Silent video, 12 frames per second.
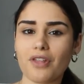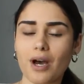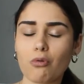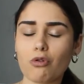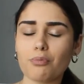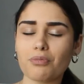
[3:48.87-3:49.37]

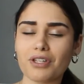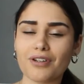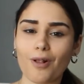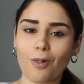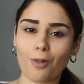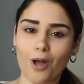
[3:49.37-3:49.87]
That will mean
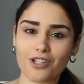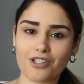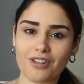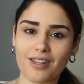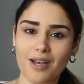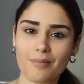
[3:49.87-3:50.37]
a lot
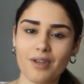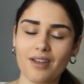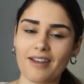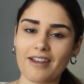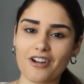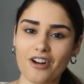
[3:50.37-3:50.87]
to them,
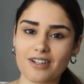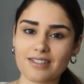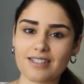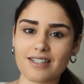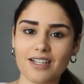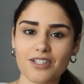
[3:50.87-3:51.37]
and
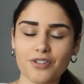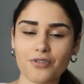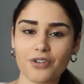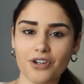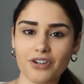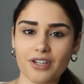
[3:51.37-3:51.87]
honestly, that is a
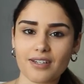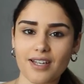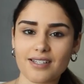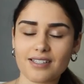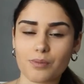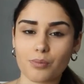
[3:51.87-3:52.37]
very
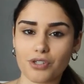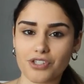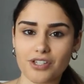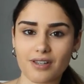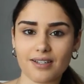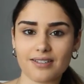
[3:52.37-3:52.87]
nice and
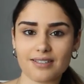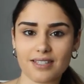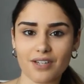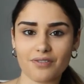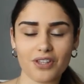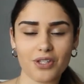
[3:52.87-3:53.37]
personalized
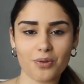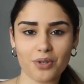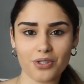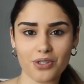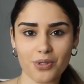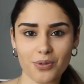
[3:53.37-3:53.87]
gift that you
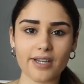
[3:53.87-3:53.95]
could do.